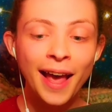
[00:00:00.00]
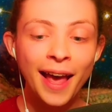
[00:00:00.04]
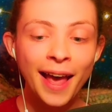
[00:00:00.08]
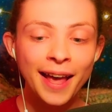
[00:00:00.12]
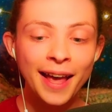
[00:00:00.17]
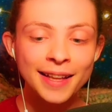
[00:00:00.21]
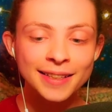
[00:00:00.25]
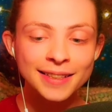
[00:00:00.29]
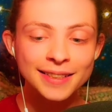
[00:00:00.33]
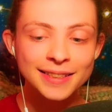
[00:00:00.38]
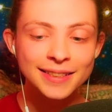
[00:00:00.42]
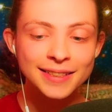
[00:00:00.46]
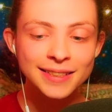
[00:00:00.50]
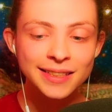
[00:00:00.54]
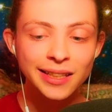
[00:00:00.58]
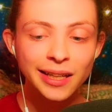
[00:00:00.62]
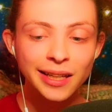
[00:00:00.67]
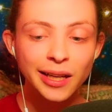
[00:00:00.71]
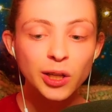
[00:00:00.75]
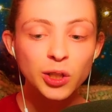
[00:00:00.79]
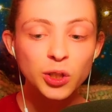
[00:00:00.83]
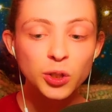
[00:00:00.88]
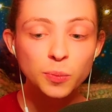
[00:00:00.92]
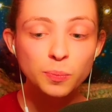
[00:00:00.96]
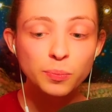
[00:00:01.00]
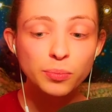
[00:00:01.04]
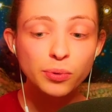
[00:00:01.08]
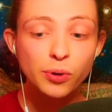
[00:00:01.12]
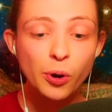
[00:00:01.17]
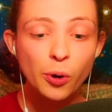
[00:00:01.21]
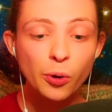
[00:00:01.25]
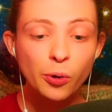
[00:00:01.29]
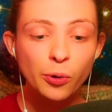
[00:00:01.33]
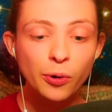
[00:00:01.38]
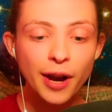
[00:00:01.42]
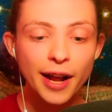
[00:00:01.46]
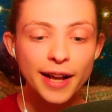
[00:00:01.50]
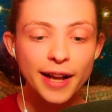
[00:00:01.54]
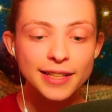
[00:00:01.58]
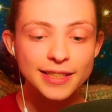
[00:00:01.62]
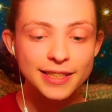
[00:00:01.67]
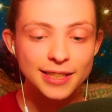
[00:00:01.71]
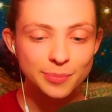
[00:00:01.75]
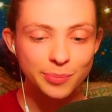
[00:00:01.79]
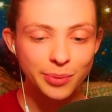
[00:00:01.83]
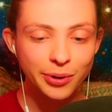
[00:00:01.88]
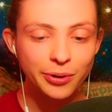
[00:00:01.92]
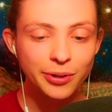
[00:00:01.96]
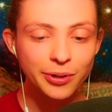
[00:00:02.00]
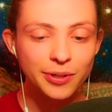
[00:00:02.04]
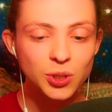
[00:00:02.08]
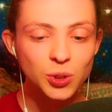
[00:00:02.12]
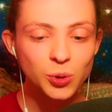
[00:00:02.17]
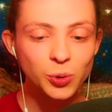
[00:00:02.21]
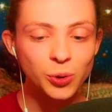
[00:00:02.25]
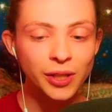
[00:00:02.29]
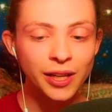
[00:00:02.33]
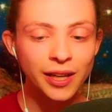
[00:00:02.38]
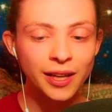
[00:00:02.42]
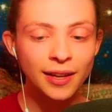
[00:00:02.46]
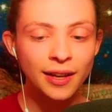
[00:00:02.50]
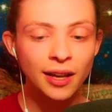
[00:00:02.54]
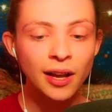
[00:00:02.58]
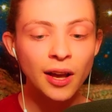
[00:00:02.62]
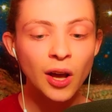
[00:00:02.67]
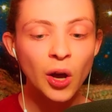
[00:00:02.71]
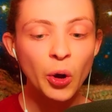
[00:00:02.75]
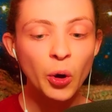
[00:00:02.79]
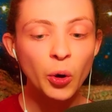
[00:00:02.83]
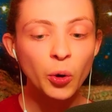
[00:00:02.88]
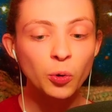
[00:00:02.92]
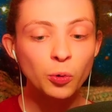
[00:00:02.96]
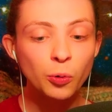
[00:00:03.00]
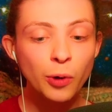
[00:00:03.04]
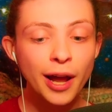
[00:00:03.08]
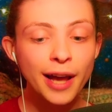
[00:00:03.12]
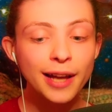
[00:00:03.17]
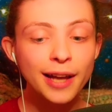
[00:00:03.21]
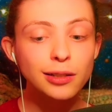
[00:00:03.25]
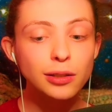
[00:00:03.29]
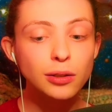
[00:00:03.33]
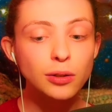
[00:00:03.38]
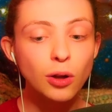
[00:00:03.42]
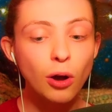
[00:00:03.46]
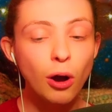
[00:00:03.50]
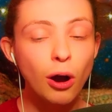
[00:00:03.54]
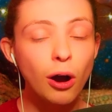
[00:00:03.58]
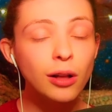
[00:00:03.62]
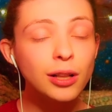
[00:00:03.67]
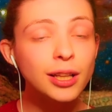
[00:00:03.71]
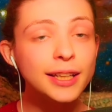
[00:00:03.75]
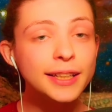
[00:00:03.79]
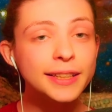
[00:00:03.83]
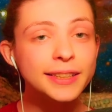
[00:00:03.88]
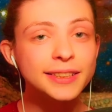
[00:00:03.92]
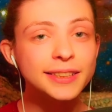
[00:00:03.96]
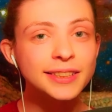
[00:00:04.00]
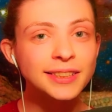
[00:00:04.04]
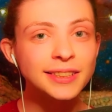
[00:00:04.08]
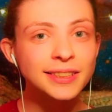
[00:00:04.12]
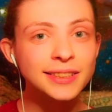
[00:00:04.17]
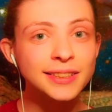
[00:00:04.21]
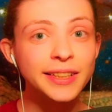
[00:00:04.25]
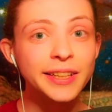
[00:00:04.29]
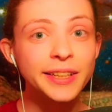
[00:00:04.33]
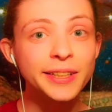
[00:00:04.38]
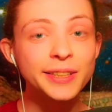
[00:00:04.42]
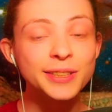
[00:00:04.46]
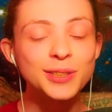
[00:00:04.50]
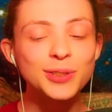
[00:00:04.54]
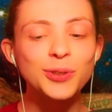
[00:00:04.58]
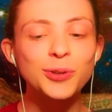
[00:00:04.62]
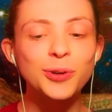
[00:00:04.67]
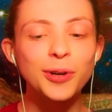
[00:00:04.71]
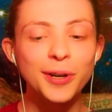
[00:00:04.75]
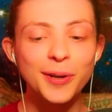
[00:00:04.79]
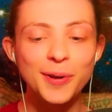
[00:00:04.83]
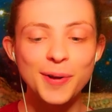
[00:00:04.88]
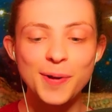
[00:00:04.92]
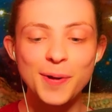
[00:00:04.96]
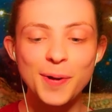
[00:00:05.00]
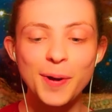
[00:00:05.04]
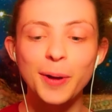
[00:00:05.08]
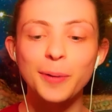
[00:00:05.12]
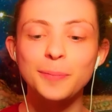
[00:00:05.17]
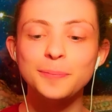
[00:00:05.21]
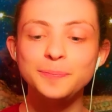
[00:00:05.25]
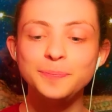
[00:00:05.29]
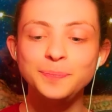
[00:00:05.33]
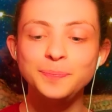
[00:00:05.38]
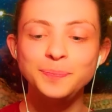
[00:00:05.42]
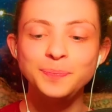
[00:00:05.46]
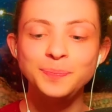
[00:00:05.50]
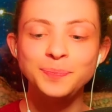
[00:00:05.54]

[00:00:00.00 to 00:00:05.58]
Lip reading: Hence, to progress spiritually, right knowledge is critical.